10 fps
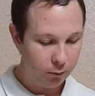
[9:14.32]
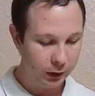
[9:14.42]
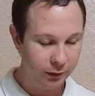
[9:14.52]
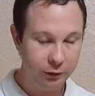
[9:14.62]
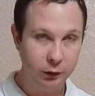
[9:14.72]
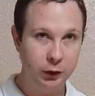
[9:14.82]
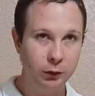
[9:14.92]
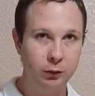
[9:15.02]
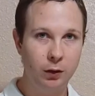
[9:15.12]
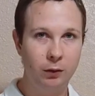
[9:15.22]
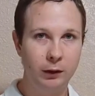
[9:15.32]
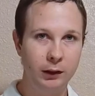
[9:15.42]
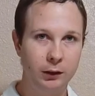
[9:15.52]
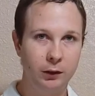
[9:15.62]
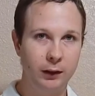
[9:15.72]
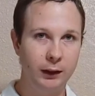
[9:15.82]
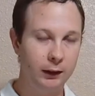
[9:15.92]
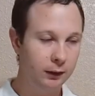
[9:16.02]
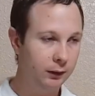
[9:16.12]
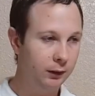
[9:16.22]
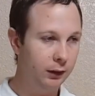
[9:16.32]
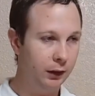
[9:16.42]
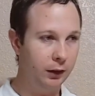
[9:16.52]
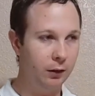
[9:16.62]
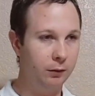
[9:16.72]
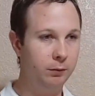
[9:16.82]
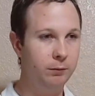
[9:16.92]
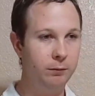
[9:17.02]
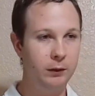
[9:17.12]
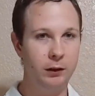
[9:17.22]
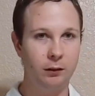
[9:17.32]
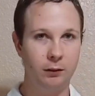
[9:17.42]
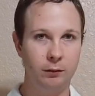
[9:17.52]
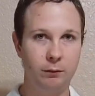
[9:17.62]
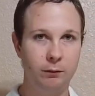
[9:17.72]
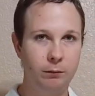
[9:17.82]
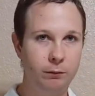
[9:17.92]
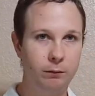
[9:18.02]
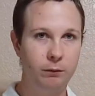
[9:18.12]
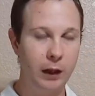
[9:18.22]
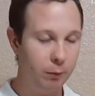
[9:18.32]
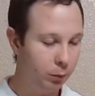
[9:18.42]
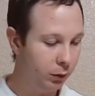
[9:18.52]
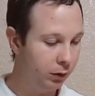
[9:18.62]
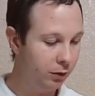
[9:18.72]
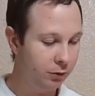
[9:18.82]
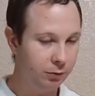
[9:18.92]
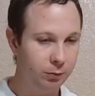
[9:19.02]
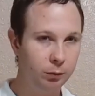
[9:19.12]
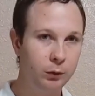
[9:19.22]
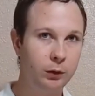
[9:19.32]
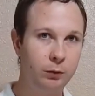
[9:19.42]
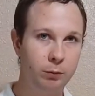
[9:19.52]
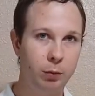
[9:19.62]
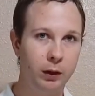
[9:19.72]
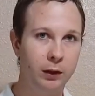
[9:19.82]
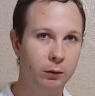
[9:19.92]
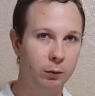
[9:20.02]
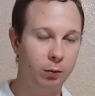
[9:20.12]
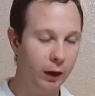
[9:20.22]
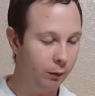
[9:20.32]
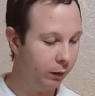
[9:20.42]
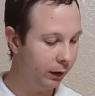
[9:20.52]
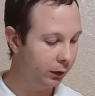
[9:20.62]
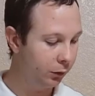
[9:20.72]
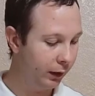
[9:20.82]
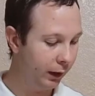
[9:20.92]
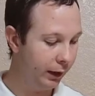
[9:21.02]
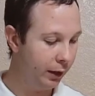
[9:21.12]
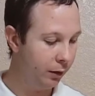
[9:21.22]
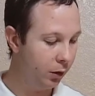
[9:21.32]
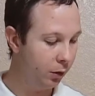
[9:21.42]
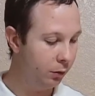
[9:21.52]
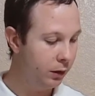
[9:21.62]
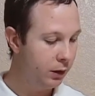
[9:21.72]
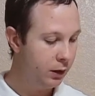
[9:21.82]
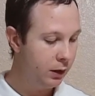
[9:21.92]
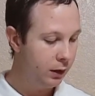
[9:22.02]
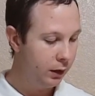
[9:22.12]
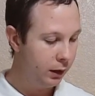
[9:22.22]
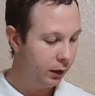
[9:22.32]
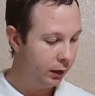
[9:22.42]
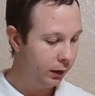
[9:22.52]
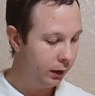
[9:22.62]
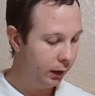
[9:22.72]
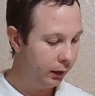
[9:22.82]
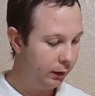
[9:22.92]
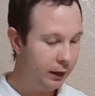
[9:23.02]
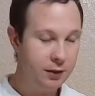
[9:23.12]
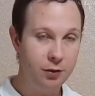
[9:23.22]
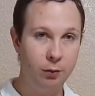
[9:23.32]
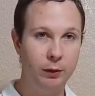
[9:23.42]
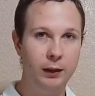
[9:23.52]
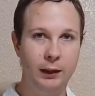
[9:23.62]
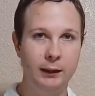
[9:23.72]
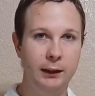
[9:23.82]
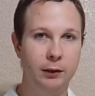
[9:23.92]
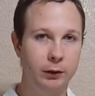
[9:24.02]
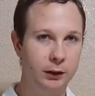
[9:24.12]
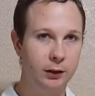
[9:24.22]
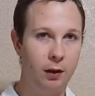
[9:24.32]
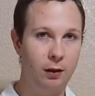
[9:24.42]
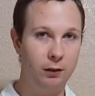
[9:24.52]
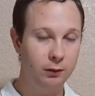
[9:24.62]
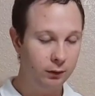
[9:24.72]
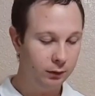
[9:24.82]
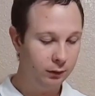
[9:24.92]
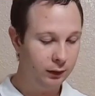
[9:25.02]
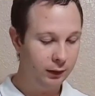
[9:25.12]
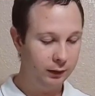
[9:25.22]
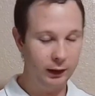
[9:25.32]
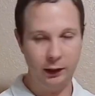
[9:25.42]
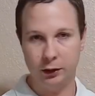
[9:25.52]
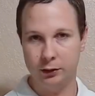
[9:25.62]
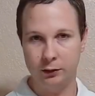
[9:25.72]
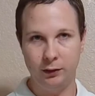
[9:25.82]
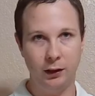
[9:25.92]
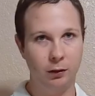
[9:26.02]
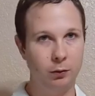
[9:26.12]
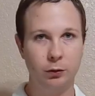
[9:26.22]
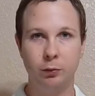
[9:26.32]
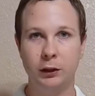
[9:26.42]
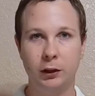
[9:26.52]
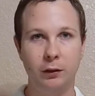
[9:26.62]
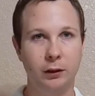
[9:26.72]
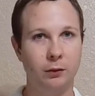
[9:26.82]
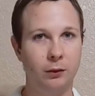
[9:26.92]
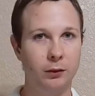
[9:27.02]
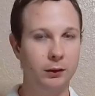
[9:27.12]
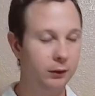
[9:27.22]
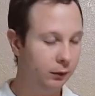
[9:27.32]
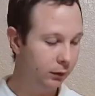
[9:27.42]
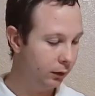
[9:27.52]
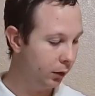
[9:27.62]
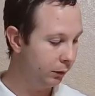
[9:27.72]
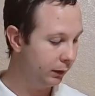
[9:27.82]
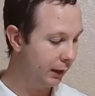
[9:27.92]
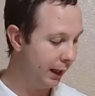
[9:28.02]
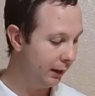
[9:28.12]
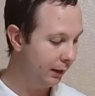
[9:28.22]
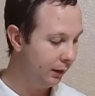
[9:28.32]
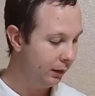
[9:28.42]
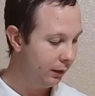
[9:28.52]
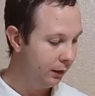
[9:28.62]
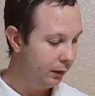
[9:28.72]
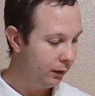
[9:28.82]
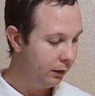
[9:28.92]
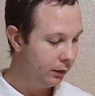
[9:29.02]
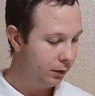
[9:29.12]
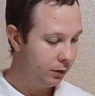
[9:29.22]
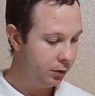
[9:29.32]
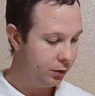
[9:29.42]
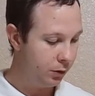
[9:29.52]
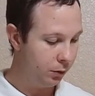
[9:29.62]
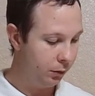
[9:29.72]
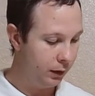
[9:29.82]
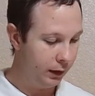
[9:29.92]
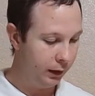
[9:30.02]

But if you do know what you're doing, you're capable of putting the right wires where they need to go, these are really easy to install. They just, switch out your old thermostat. So